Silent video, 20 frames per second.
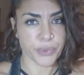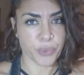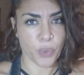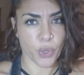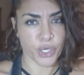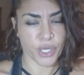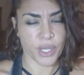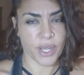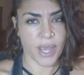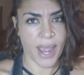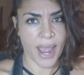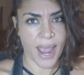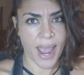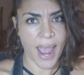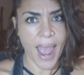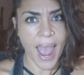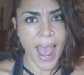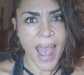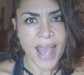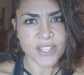I would want to
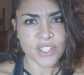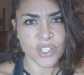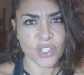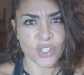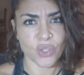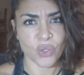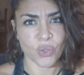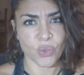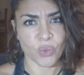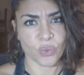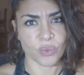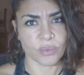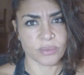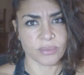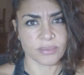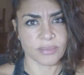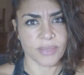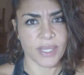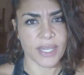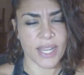ask you,
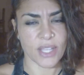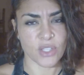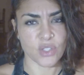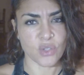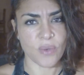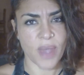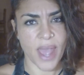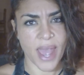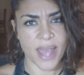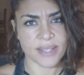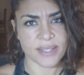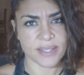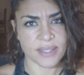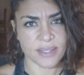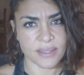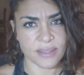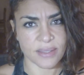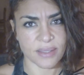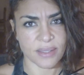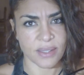and I do
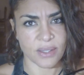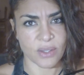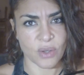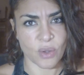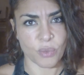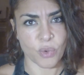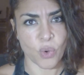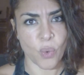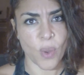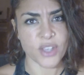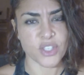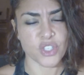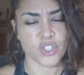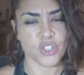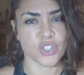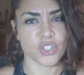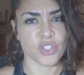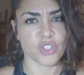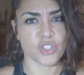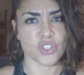ask,
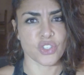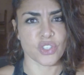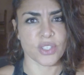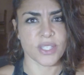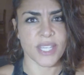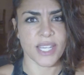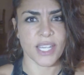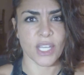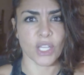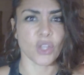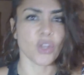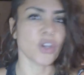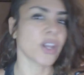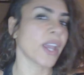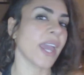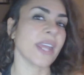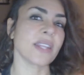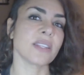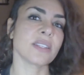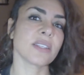questions to take a
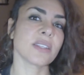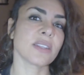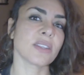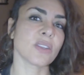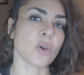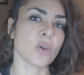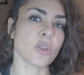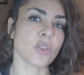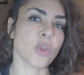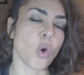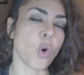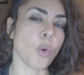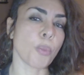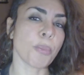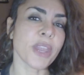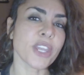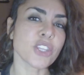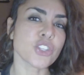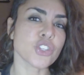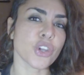look at the
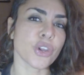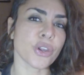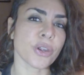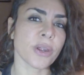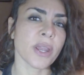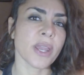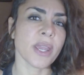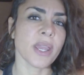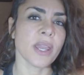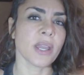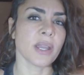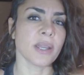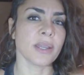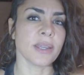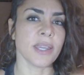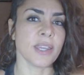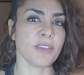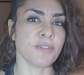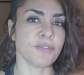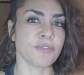whole picture.
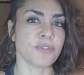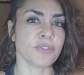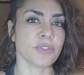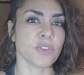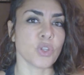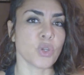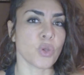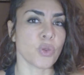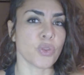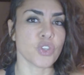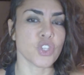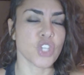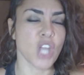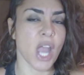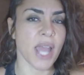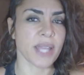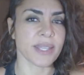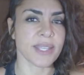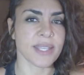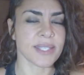If the
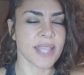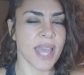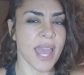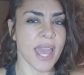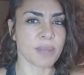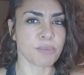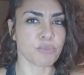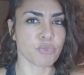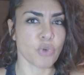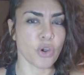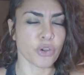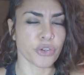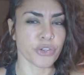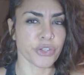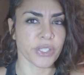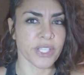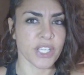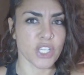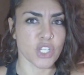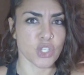child has had
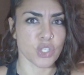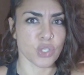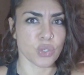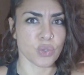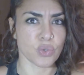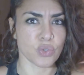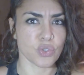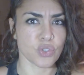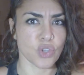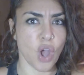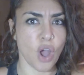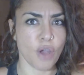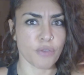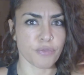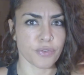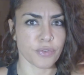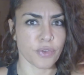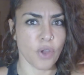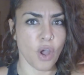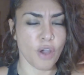bronchial issues
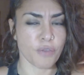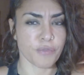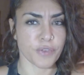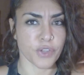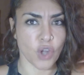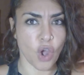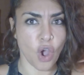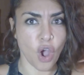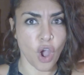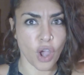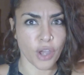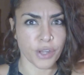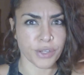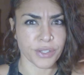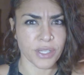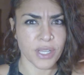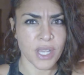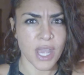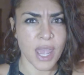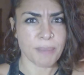off and
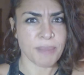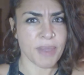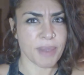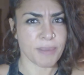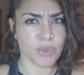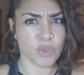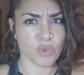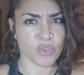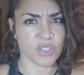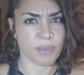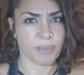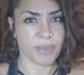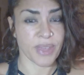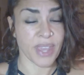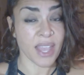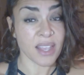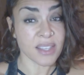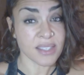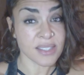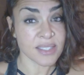on, maybe there's
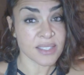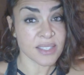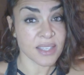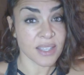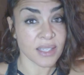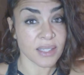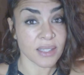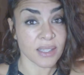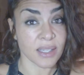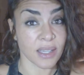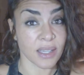something else